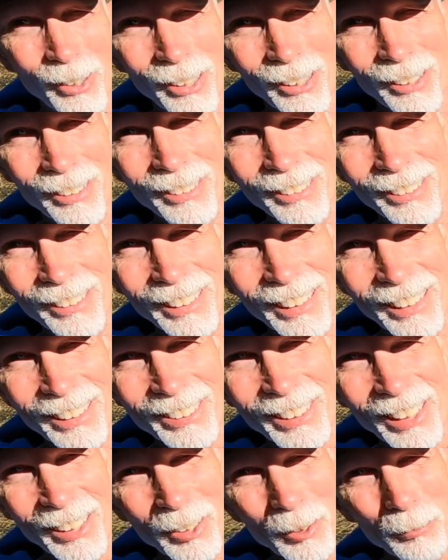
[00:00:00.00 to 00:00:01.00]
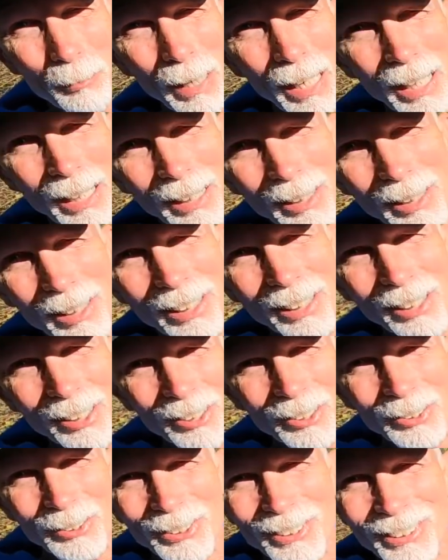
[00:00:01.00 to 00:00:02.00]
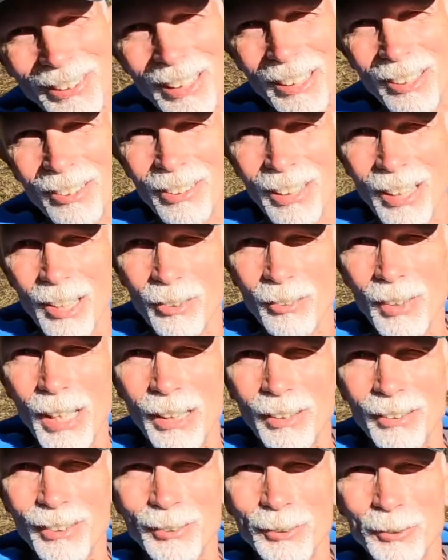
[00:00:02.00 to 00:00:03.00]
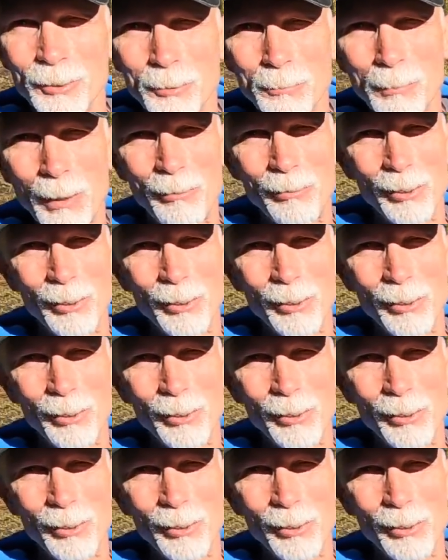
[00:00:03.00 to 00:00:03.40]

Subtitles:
on as I look back at the years and go, oh wow, this was my